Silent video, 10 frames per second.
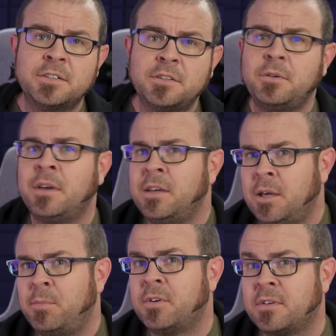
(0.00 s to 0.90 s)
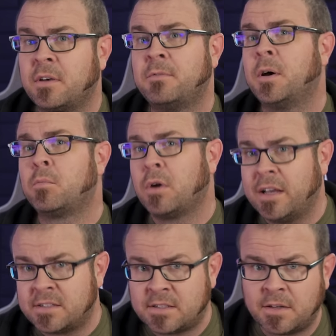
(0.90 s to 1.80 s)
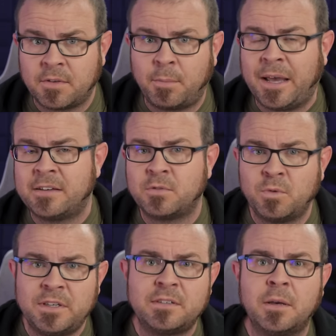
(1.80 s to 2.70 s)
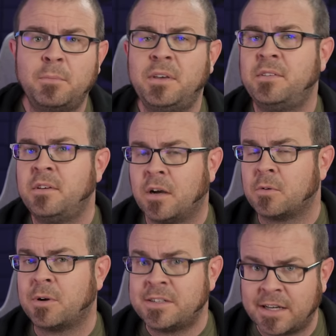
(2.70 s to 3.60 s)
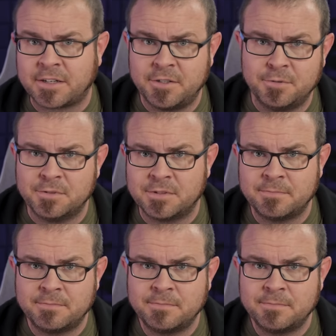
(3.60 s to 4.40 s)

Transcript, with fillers: so you can keep yourself abreast of the past week's PC hardware tech news.